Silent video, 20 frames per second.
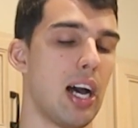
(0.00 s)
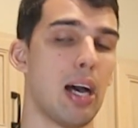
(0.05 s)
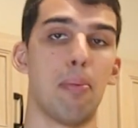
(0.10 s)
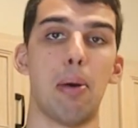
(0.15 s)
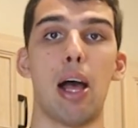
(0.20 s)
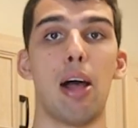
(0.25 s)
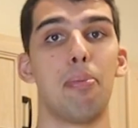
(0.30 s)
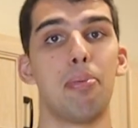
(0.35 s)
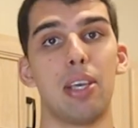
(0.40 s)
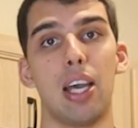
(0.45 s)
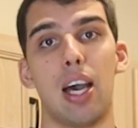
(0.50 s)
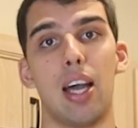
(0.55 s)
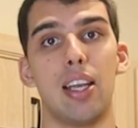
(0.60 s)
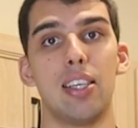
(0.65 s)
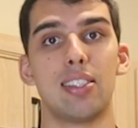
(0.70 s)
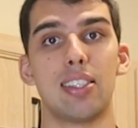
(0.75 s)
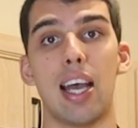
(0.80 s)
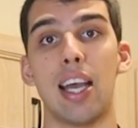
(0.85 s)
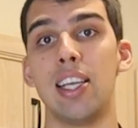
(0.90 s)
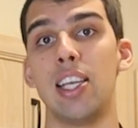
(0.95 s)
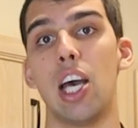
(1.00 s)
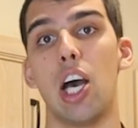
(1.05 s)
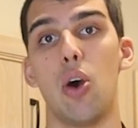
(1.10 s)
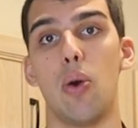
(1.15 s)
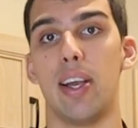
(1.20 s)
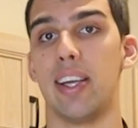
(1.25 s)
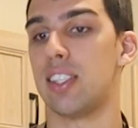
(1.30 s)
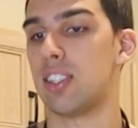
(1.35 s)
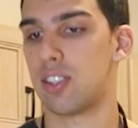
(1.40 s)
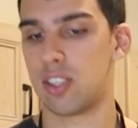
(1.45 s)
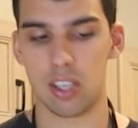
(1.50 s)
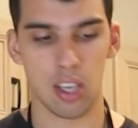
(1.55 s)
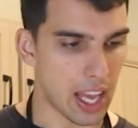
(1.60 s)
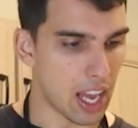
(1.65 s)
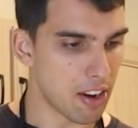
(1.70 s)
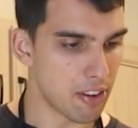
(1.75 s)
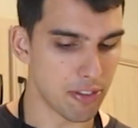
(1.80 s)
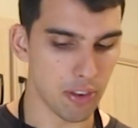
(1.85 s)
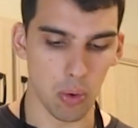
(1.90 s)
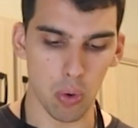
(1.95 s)
I'll be honest. I know
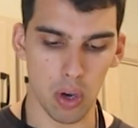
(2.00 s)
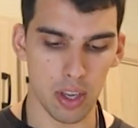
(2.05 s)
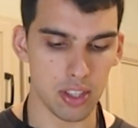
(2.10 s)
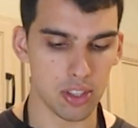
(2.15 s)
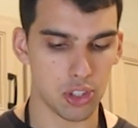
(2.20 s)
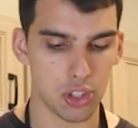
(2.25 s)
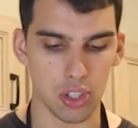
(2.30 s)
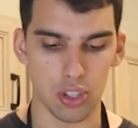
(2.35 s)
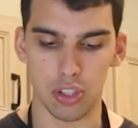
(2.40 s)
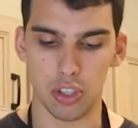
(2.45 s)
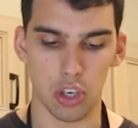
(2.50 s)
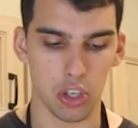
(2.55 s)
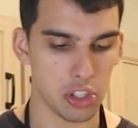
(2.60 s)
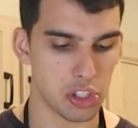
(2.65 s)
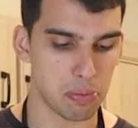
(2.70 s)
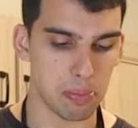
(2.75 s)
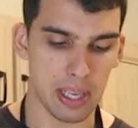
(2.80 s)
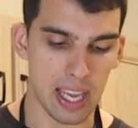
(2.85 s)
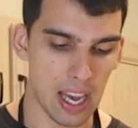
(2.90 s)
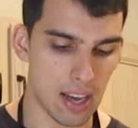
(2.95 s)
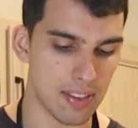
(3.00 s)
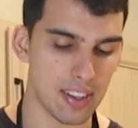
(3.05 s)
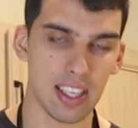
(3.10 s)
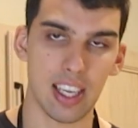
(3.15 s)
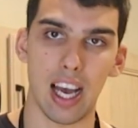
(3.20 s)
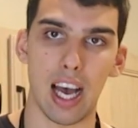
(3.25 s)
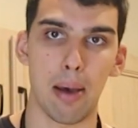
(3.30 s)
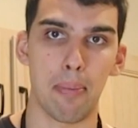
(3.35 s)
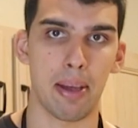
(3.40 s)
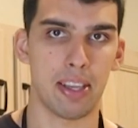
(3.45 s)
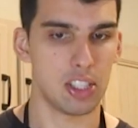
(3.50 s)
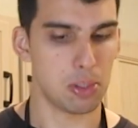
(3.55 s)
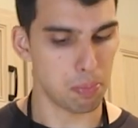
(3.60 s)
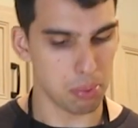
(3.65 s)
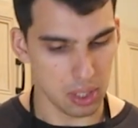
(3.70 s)
everyone should curse me out in the comments.